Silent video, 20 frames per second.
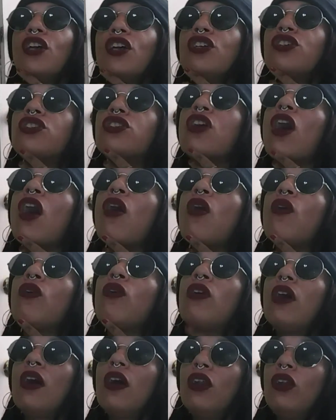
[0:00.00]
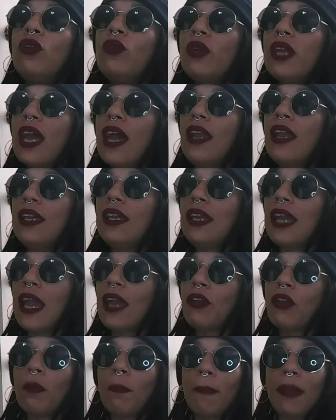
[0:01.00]
So, Luke Kelly
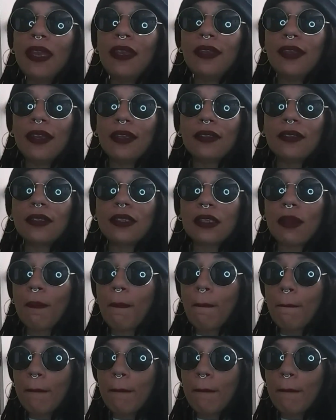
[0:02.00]
and her minions,